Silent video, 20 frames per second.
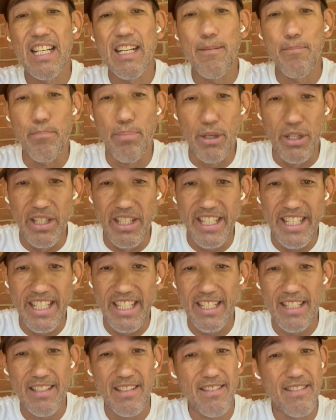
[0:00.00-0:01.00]

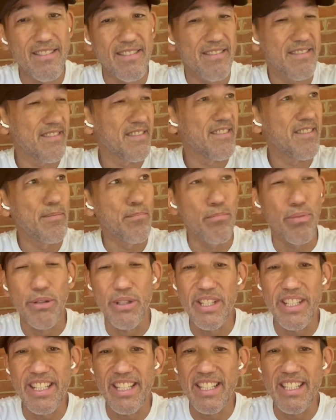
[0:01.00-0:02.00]
Bullying
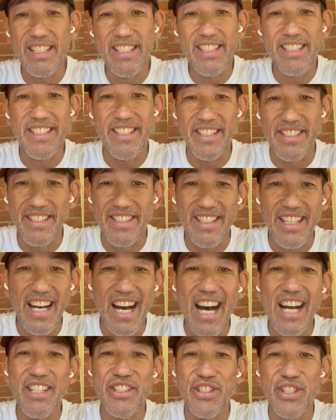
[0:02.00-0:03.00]
does
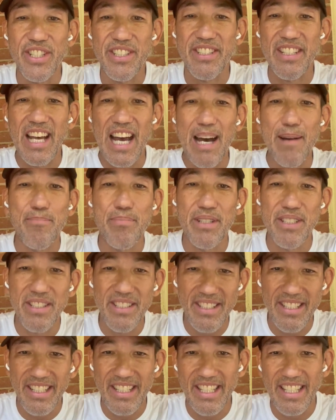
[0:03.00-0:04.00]
not just happen
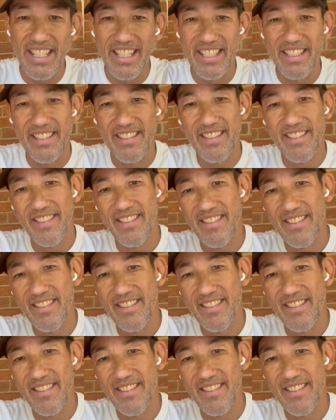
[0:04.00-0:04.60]
to kids.